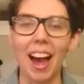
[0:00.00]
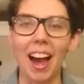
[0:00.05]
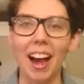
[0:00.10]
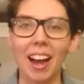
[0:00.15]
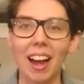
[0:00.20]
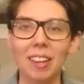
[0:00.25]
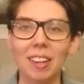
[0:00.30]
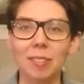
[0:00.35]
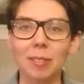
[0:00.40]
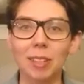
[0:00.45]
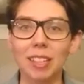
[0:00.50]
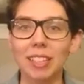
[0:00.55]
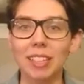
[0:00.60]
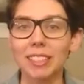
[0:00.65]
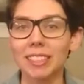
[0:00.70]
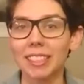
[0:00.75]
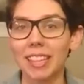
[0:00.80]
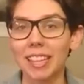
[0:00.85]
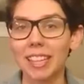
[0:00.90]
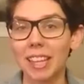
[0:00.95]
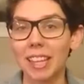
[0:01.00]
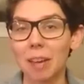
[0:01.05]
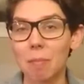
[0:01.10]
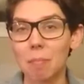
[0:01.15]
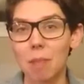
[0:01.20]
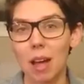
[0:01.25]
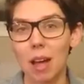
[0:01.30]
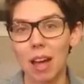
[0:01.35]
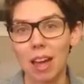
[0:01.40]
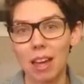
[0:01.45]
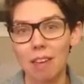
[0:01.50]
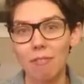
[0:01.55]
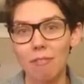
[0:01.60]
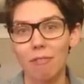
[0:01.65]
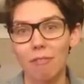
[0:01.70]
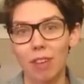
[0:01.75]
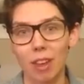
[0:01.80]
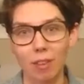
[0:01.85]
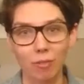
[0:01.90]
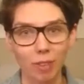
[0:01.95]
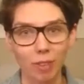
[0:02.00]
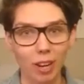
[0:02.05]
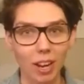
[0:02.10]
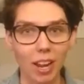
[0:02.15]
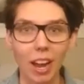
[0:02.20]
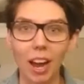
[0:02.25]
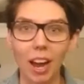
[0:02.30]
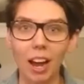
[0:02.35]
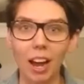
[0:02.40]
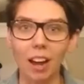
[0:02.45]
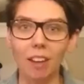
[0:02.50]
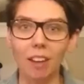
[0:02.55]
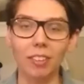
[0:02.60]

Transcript: I'm gonna say that my favorite